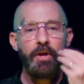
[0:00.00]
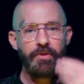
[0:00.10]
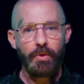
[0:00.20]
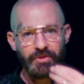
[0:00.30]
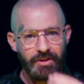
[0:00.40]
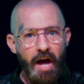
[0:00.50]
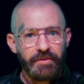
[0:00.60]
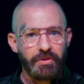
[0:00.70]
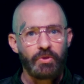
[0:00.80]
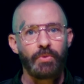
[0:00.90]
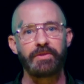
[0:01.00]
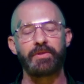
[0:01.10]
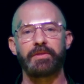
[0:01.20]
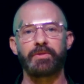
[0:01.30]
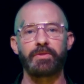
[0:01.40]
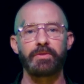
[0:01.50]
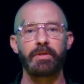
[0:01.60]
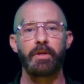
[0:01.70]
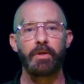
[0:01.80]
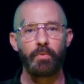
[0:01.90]
those consequences.
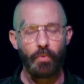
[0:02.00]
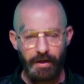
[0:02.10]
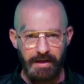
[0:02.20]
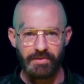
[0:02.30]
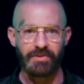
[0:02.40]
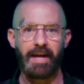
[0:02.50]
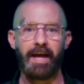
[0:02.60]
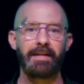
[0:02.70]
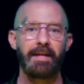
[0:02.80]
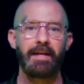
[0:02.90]
What is that?